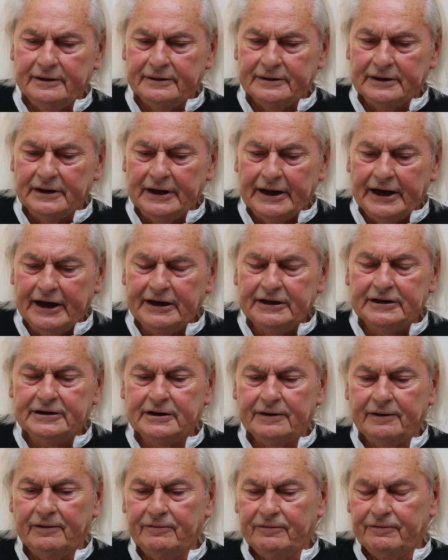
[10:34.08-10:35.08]
The
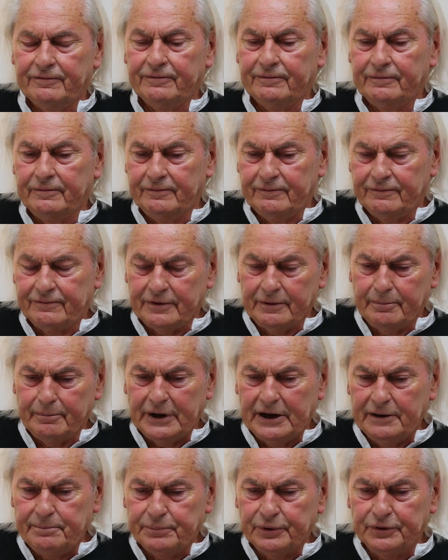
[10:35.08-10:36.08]
light, from
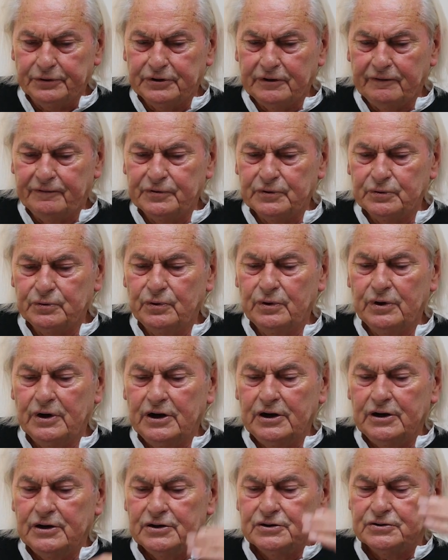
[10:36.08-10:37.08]
my point of view,
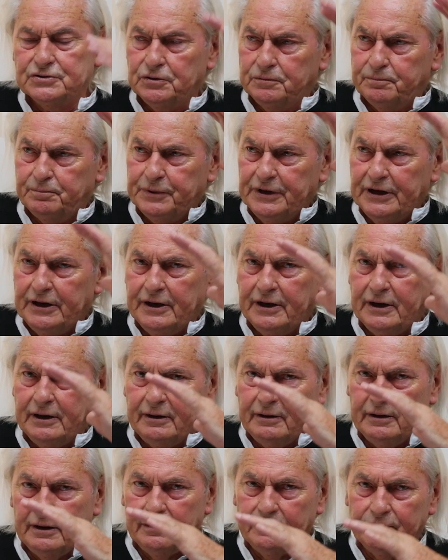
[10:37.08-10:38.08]
should be
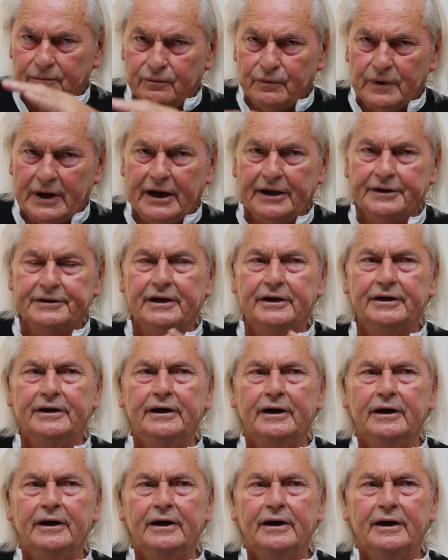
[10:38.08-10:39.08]

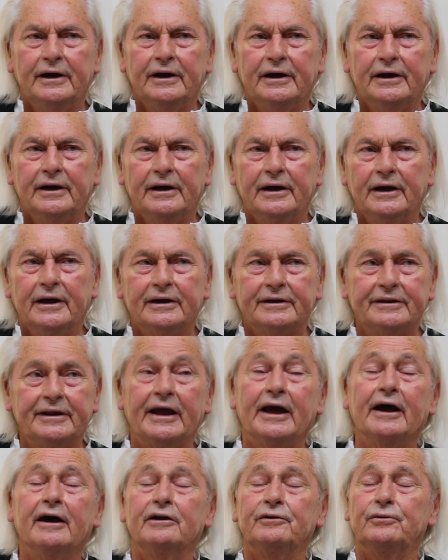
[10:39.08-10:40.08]
rather
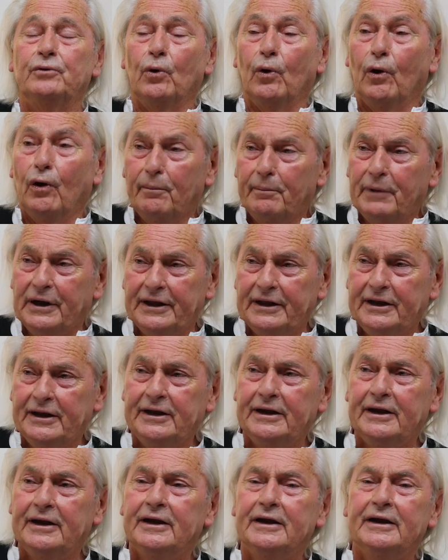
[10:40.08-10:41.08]
there
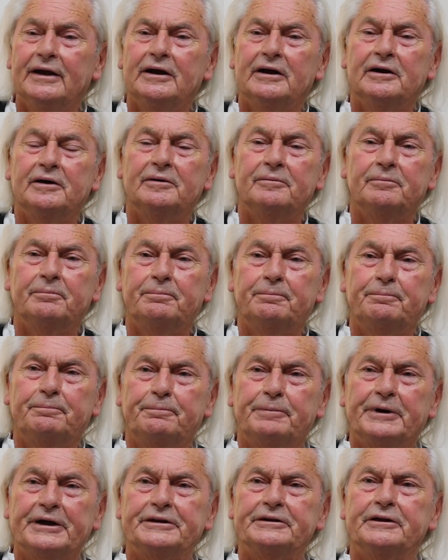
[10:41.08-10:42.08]
normally,
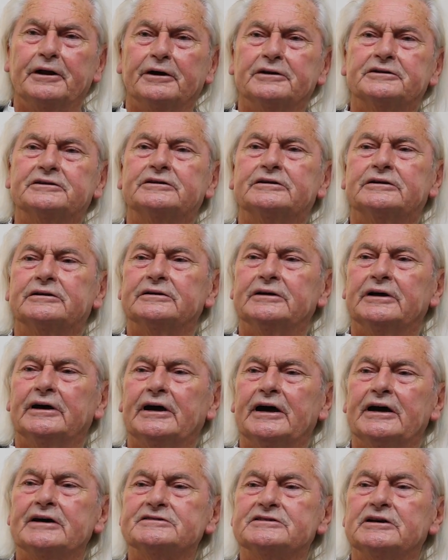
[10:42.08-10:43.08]
but not
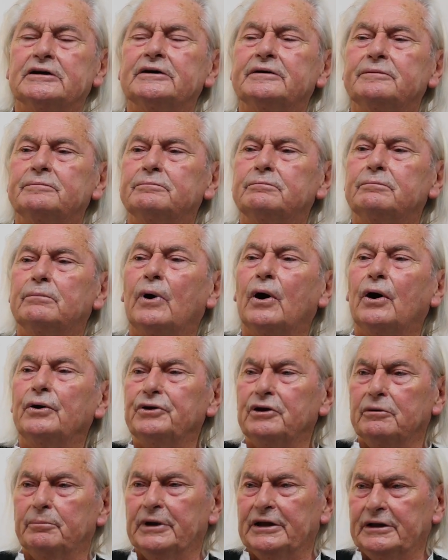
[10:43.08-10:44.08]
as a
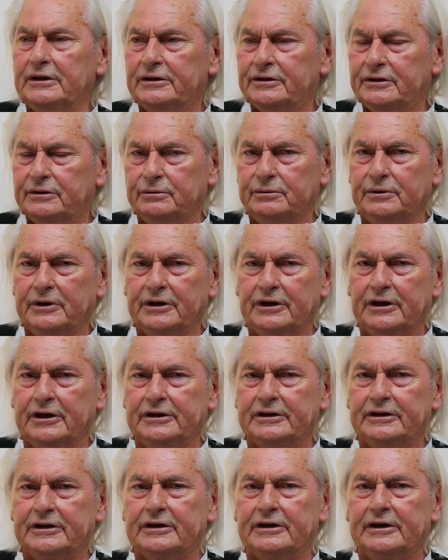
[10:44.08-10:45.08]
monument doing
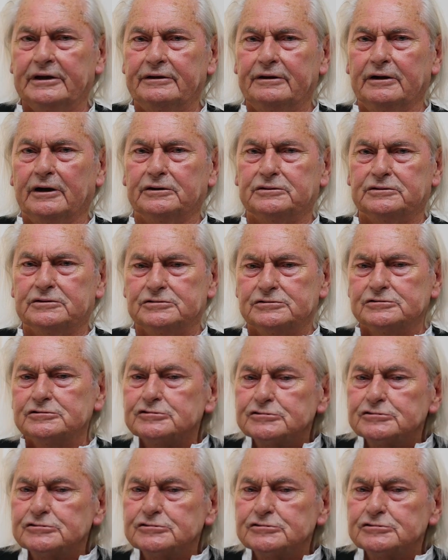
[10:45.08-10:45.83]
it, not